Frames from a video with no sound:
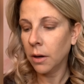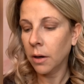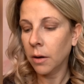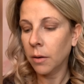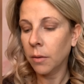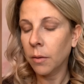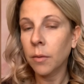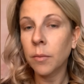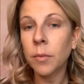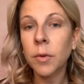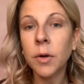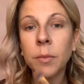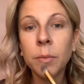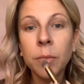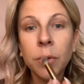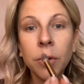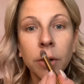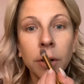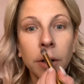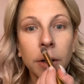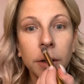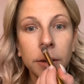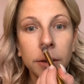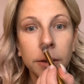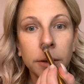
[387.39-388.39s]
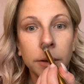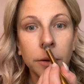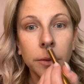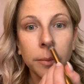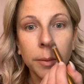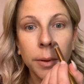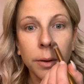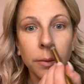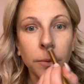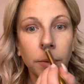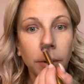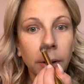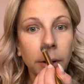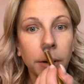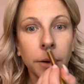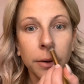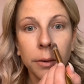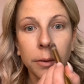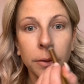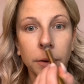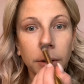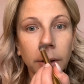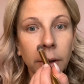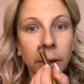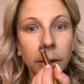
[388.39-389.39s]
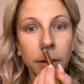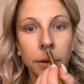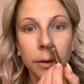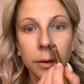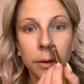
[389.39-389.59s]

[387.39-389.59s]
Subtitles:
I'm going to put a little bit right underneath.